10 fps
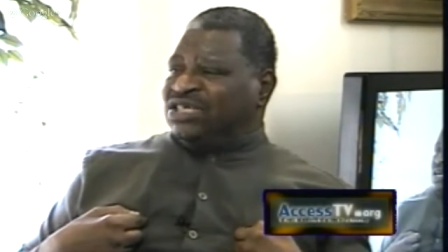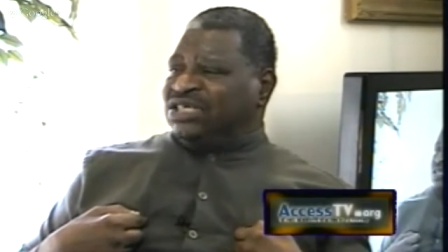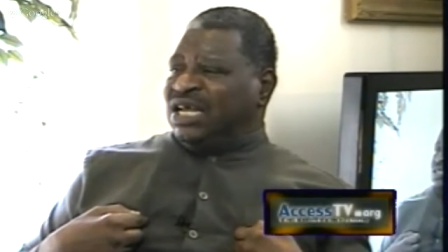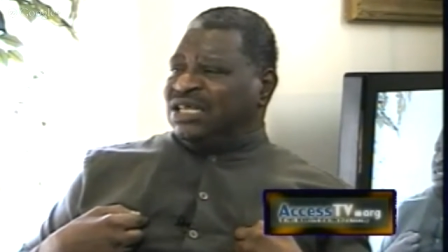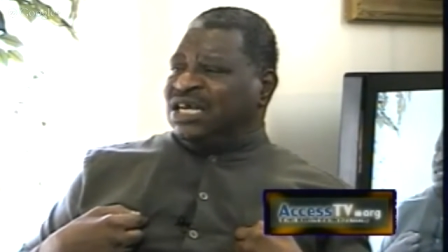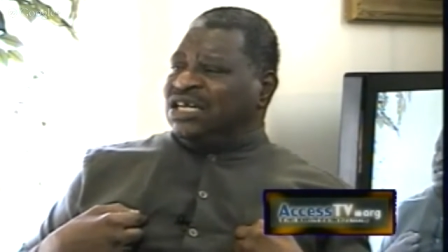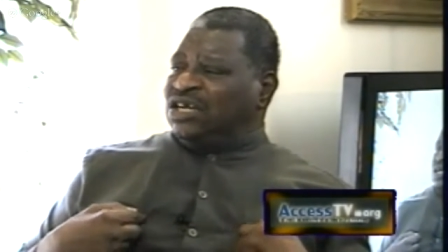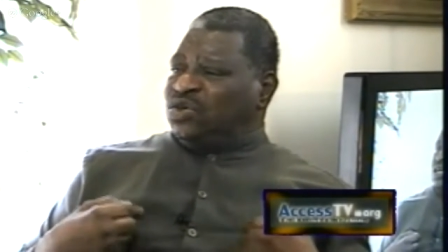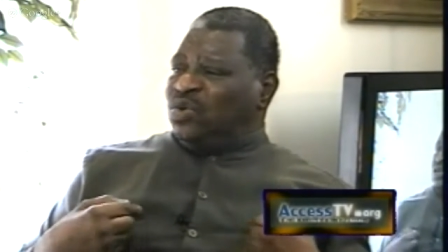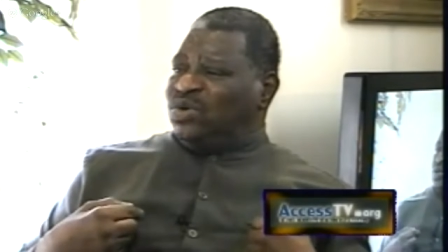says, the
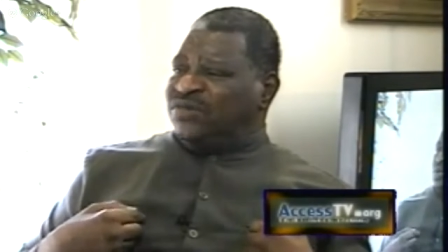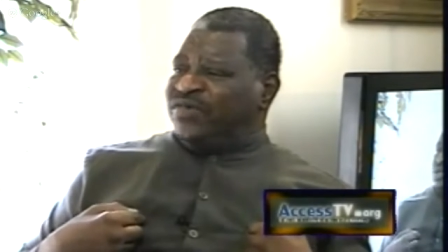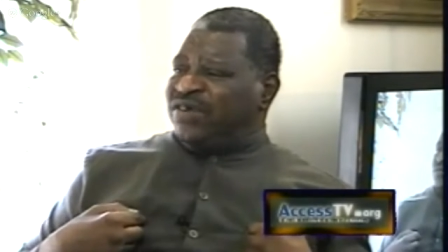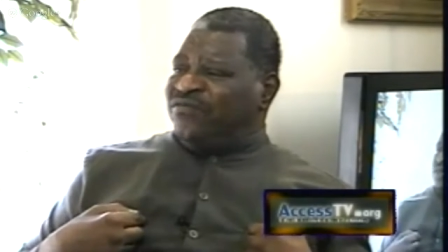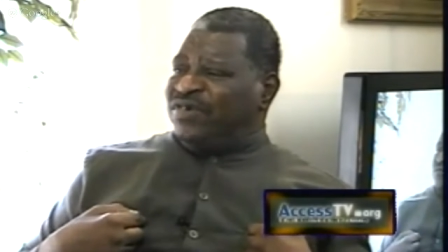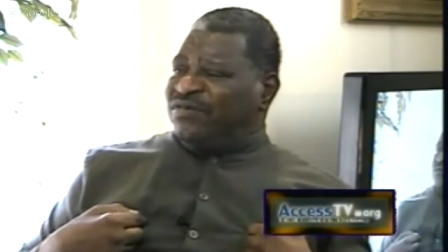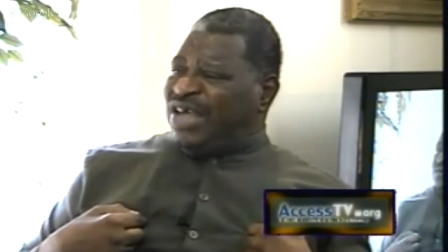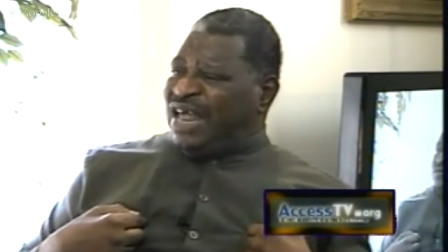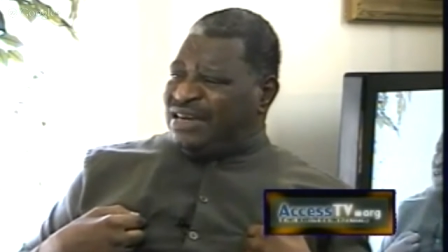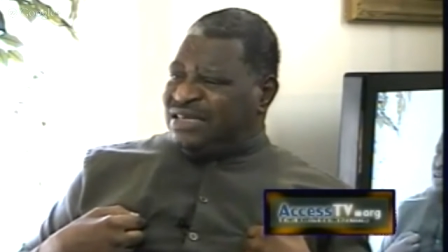tools of
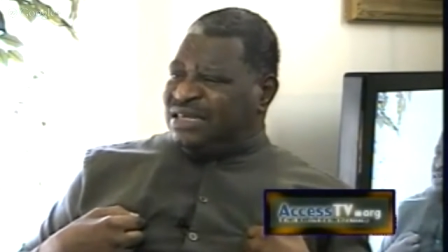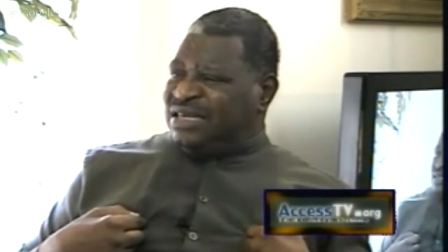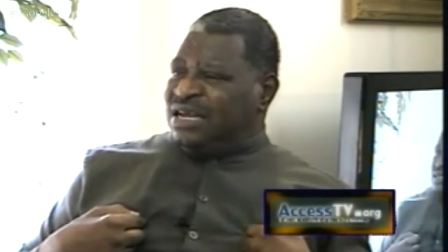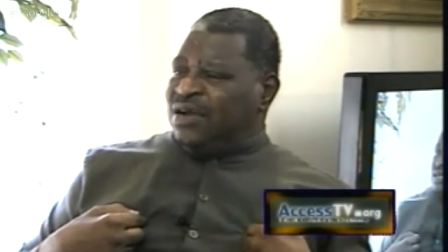conviviality.